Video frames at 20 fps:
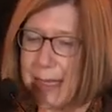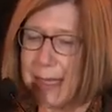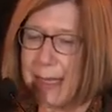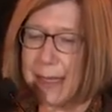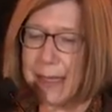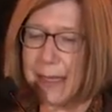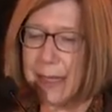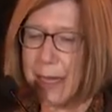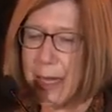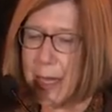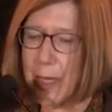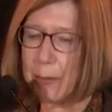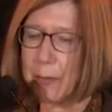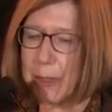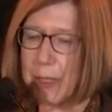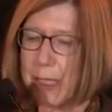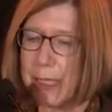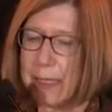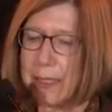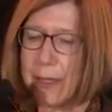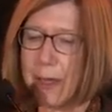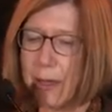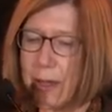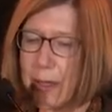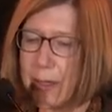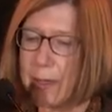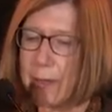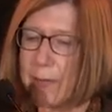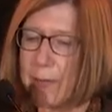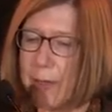And God bless
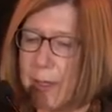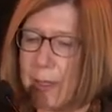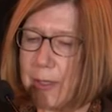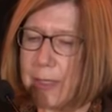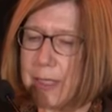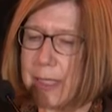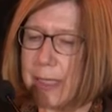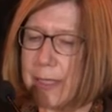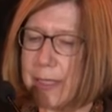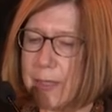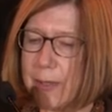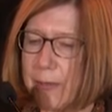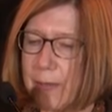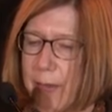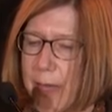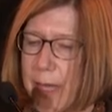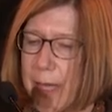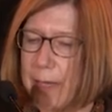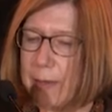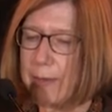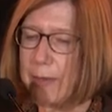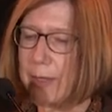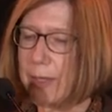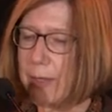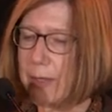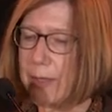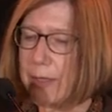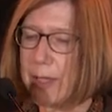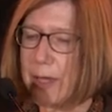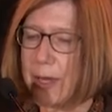all the folks that survived
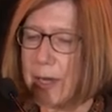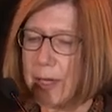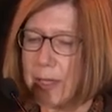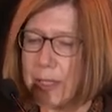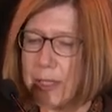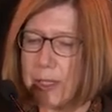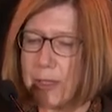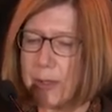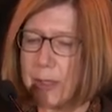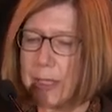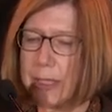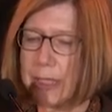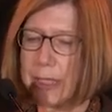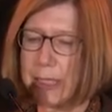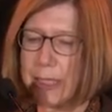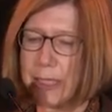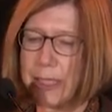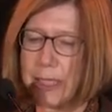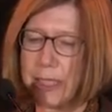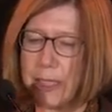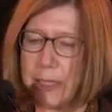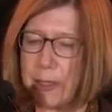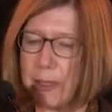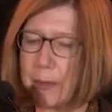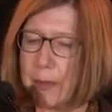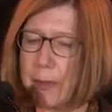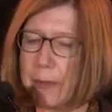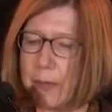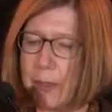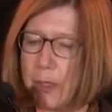those arduous
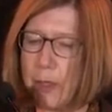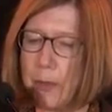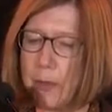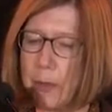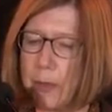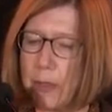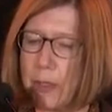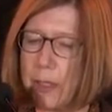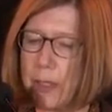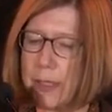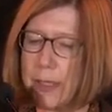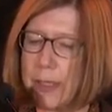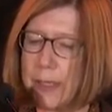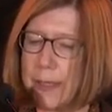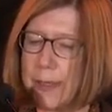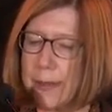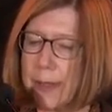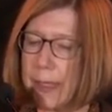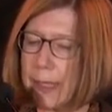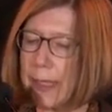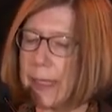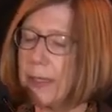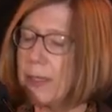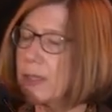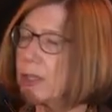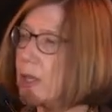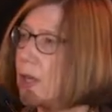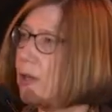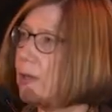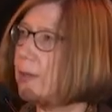engineering review boards.
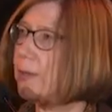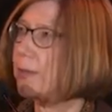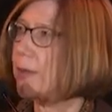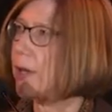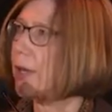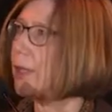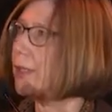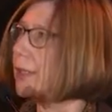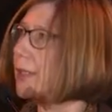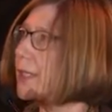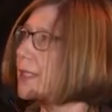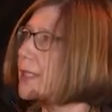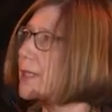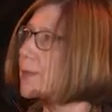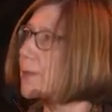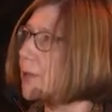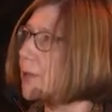Joe and Bala's